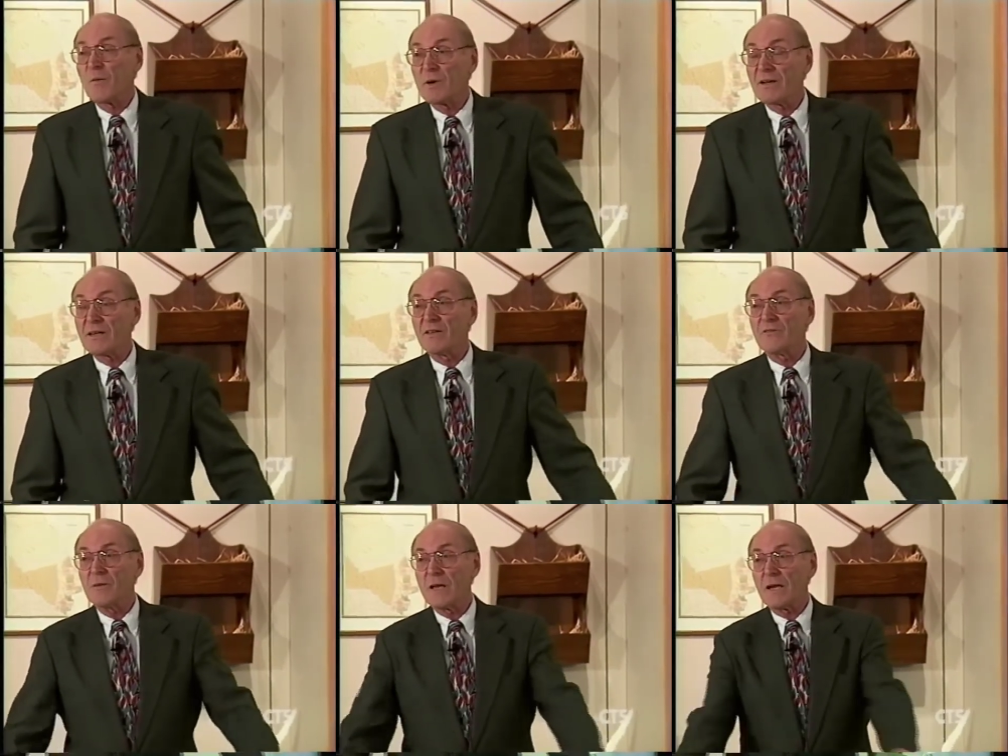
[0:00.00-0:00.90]
apparently the
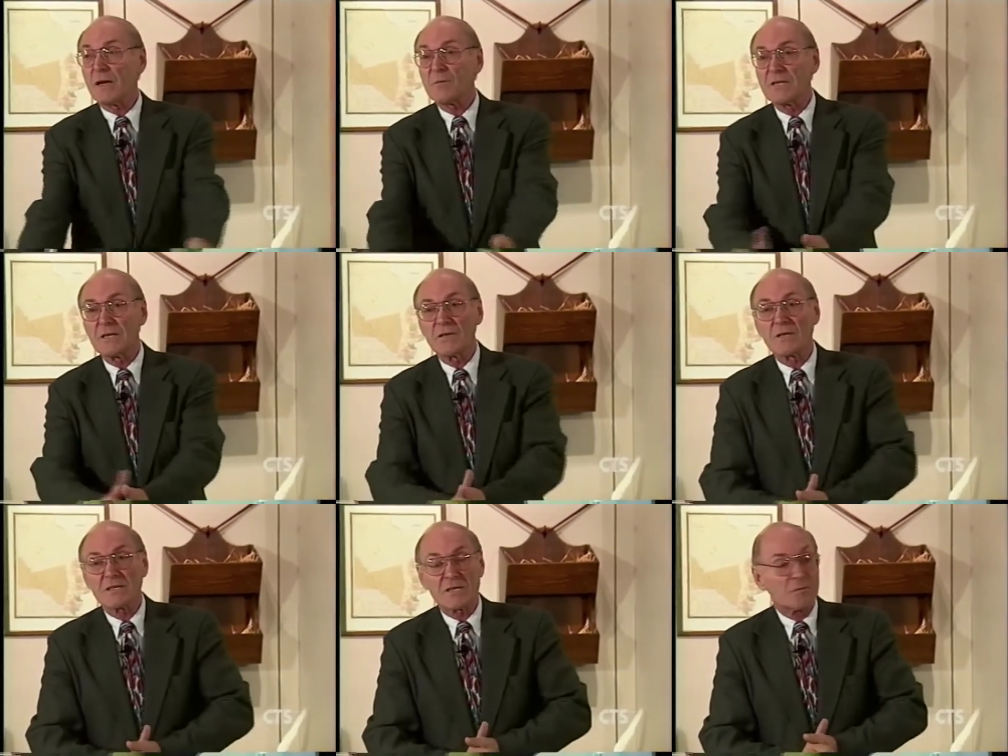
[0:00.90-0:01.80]
female armadillo
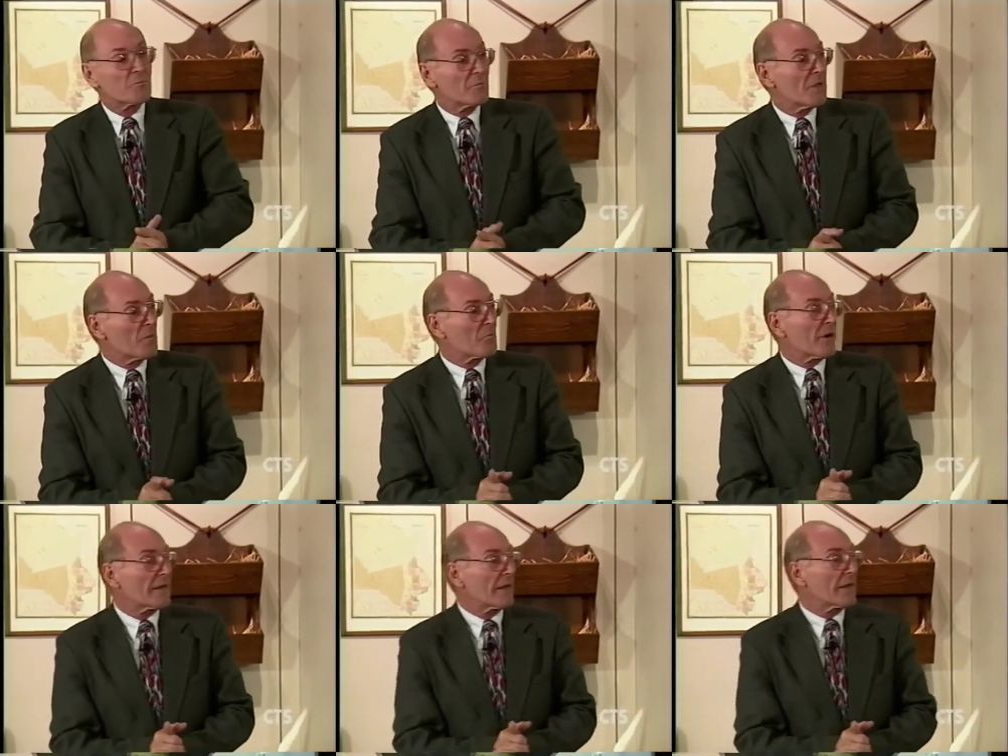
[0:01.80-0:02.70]
gets Im-
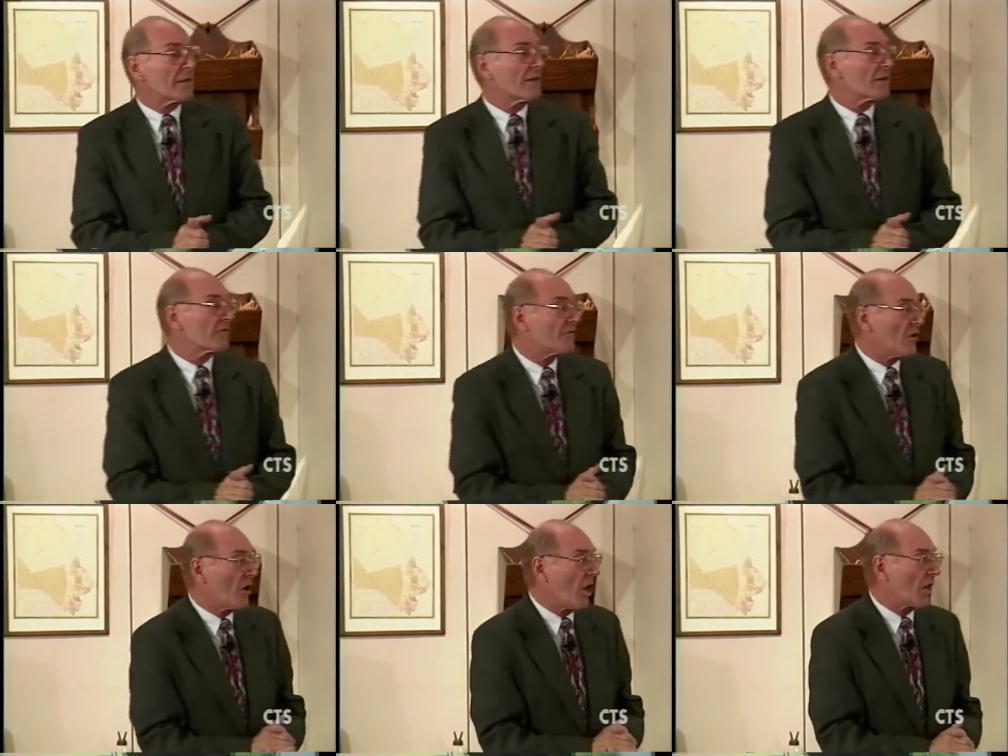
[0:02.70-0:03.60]
impregnated in the
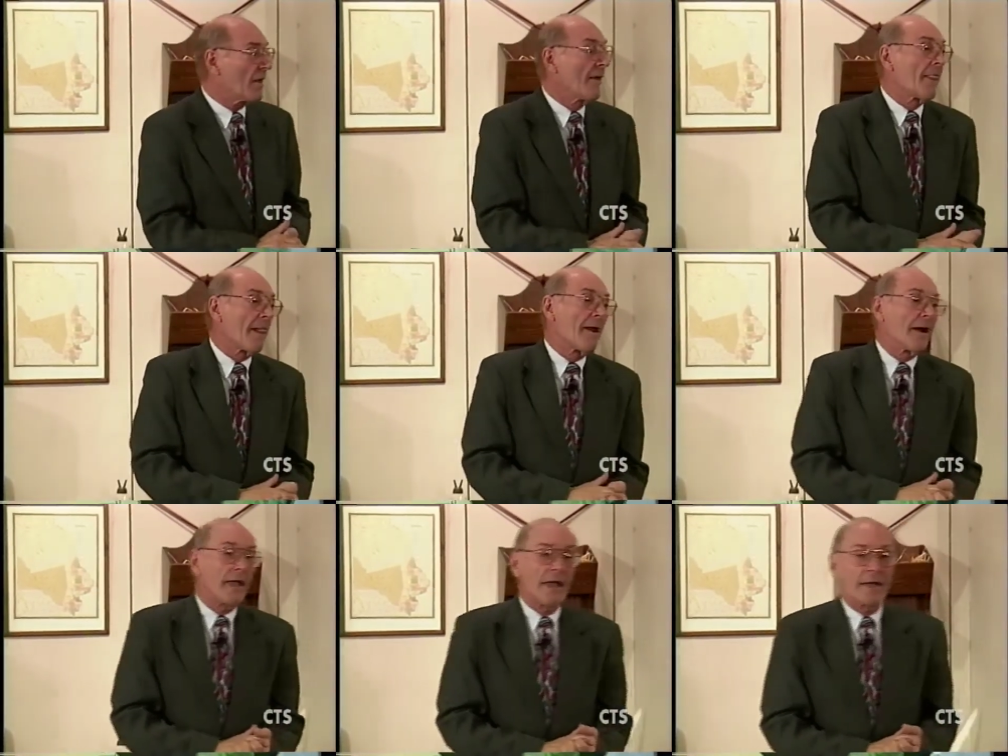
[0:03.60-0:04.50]
fall,
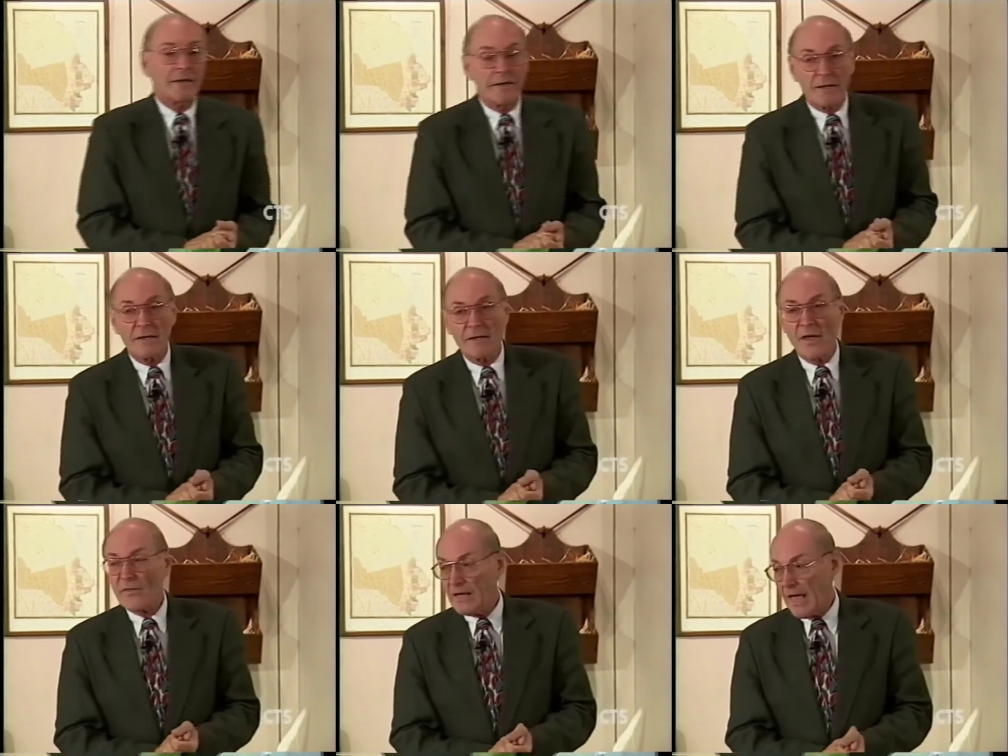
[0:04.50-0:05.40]
and uh,
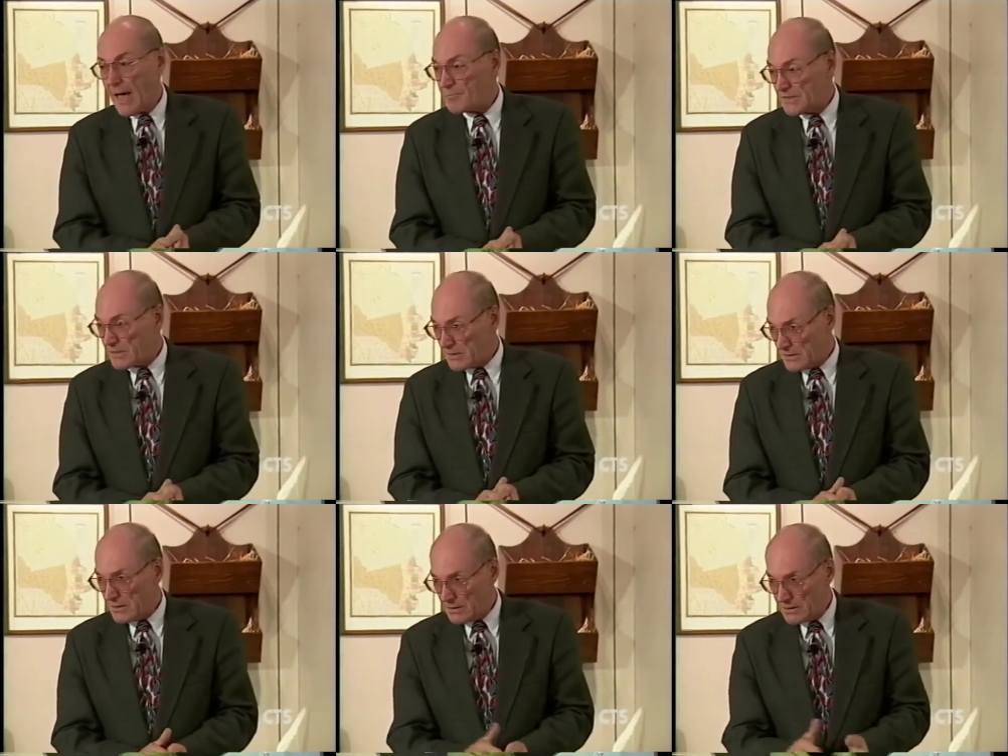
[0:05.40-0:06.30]
nothing happens
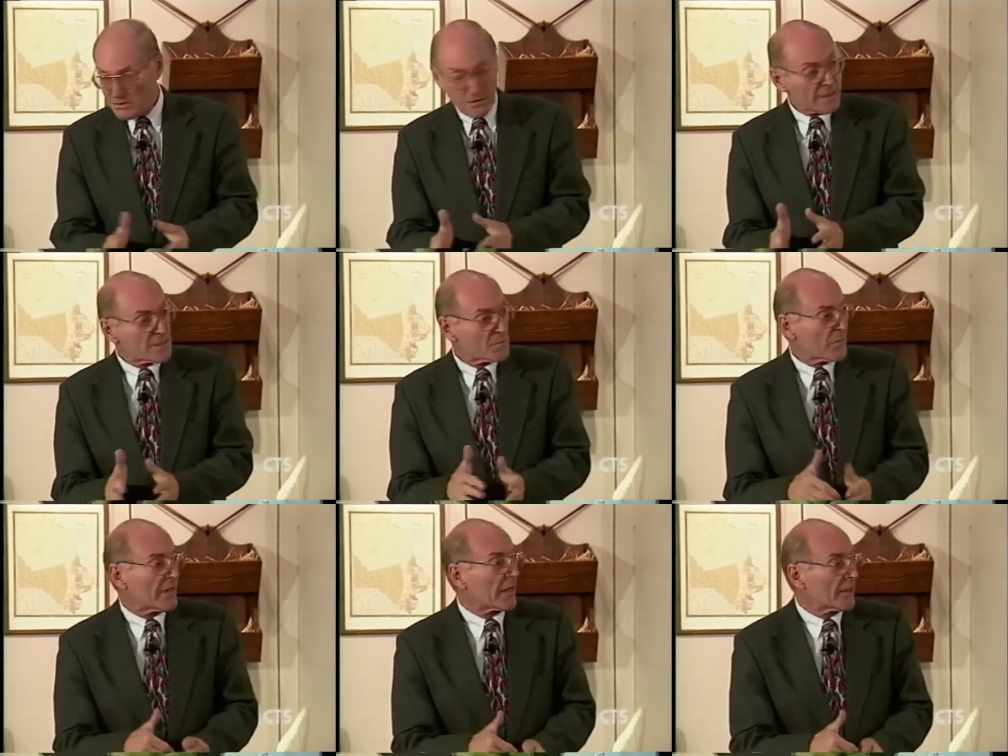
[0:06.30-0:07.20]
until early
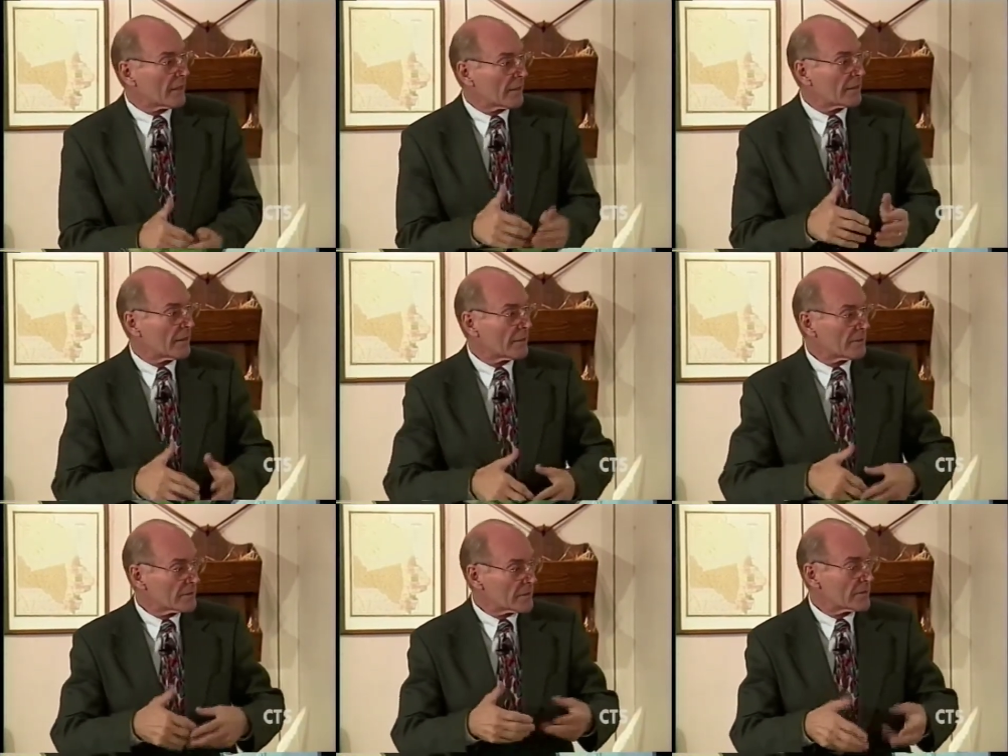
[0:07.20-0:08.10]
spring. And uh,
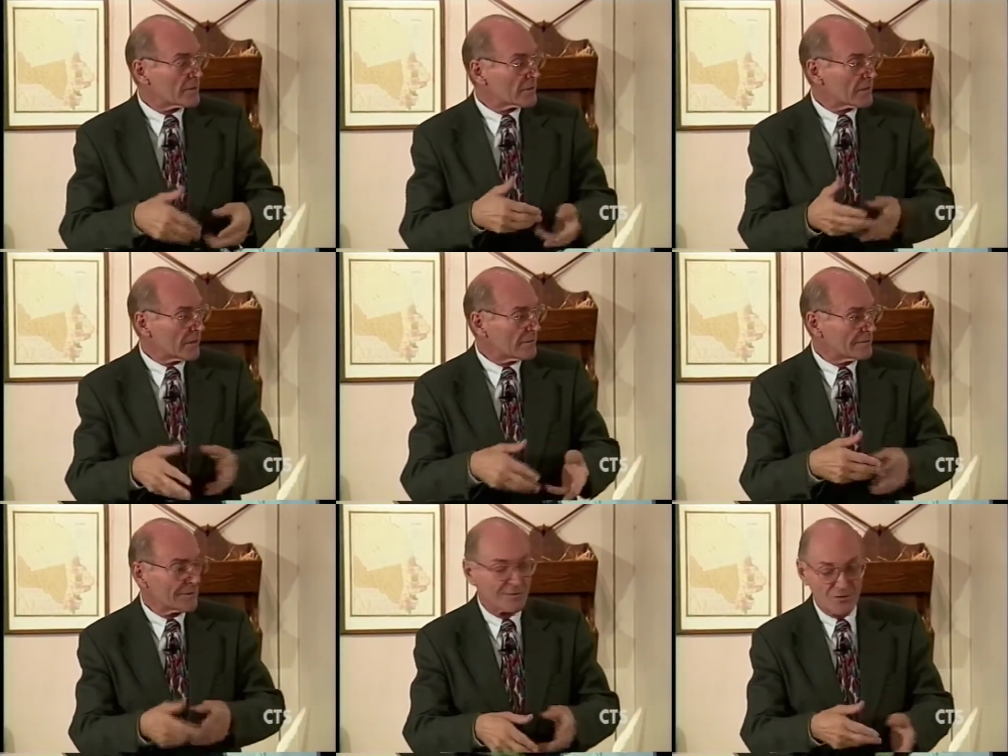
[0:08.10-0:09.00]
this, I
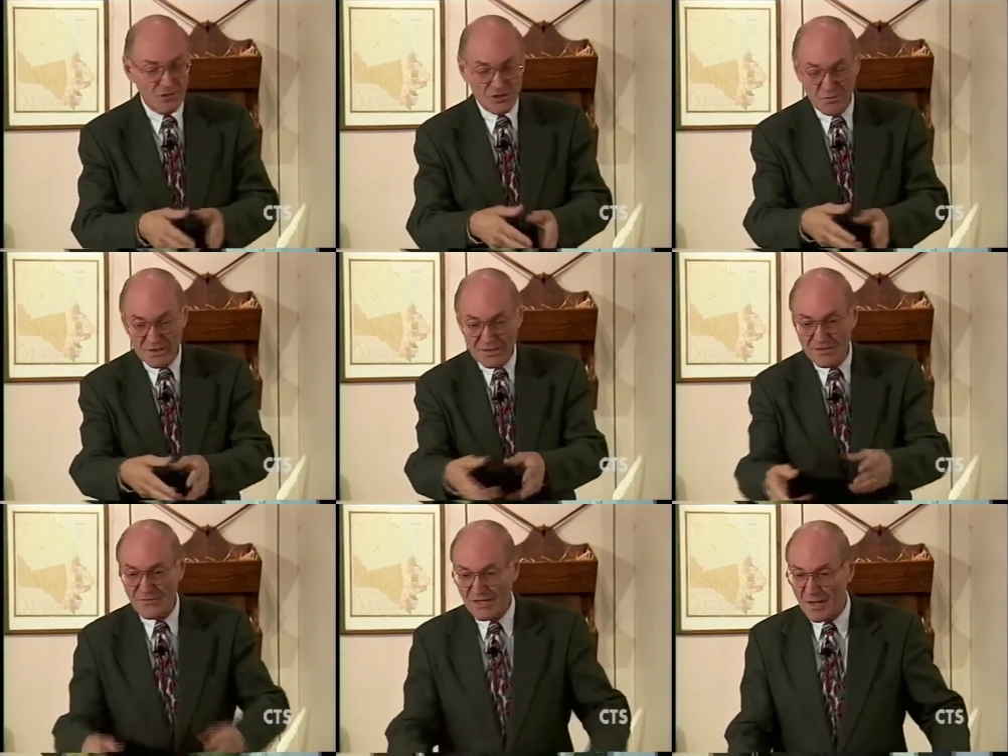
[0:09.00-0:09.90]
don't know just what
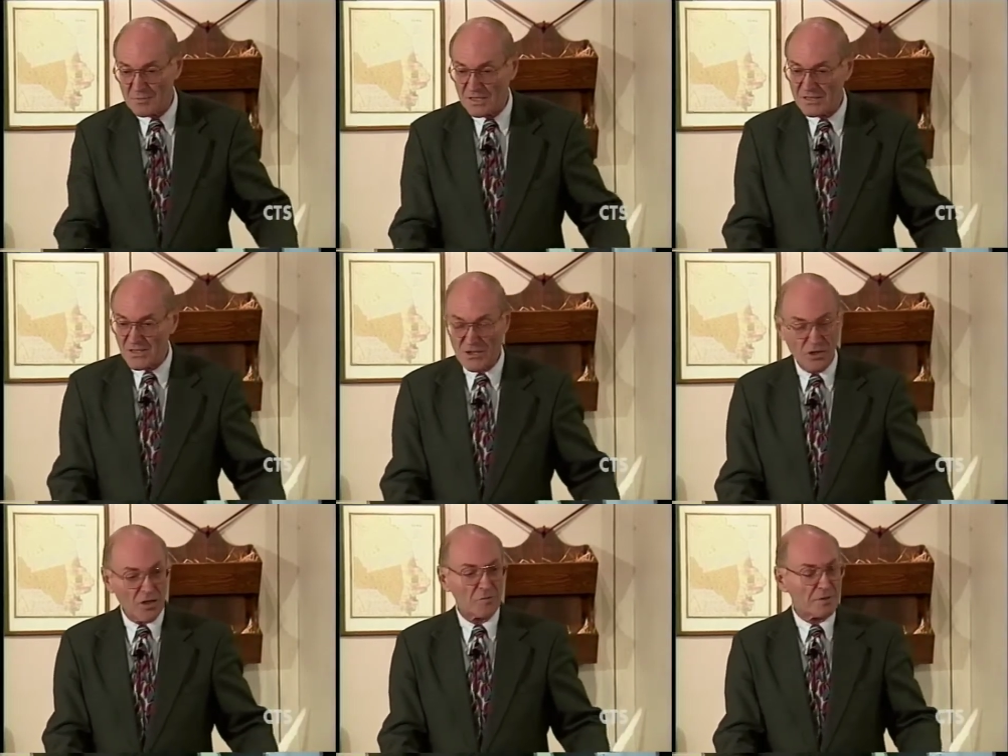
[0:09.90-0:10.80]
this phenomenon is
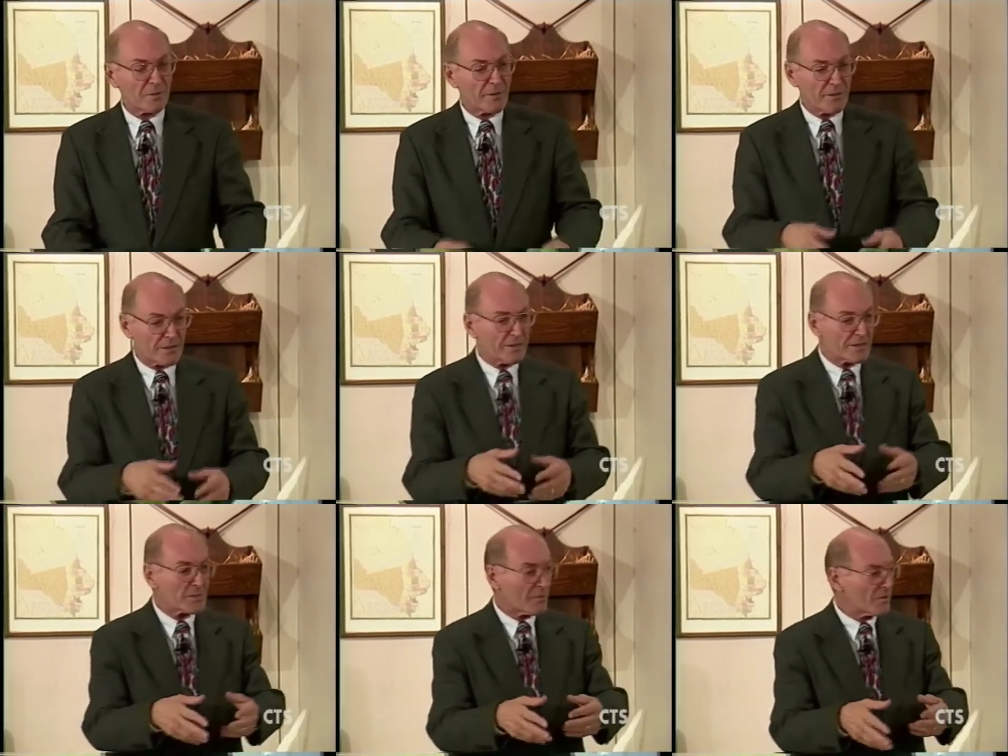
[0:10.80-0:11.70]
called, but apparently the
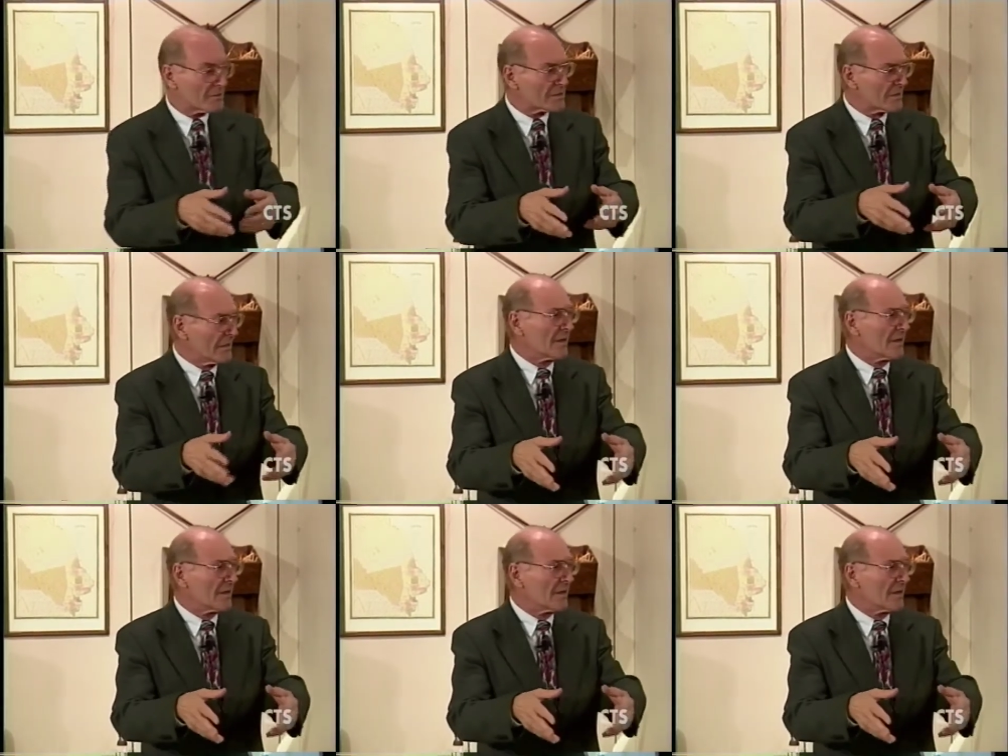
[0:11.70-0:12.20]
sperm is,